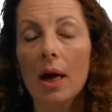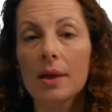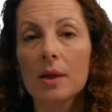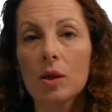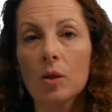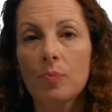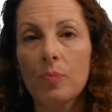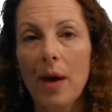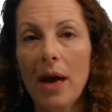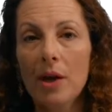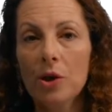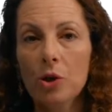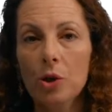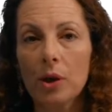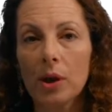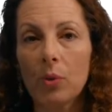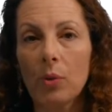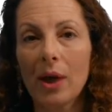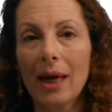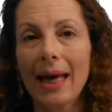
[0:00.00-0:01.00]

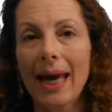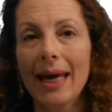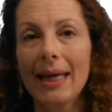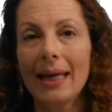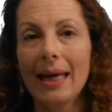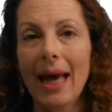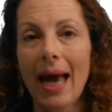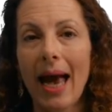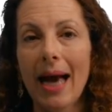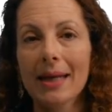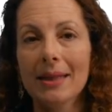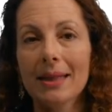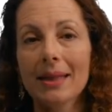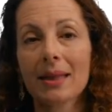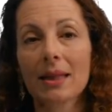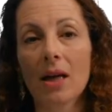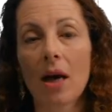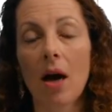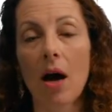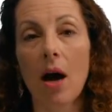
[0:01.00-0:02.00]
especially when gaining
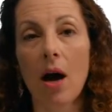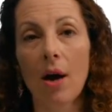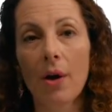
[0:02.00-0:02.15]
access to